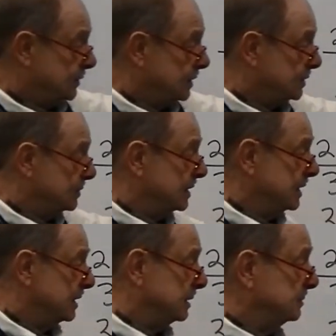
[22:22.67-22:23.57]
for this one
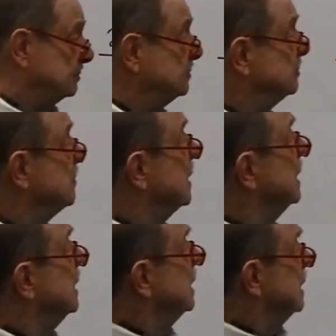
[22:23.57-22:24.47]
here.
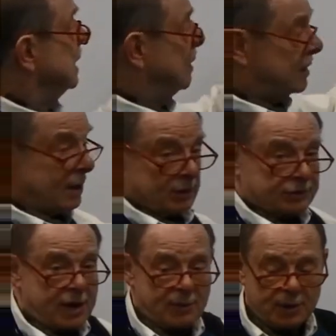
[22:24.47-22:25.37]
Okay, we'll try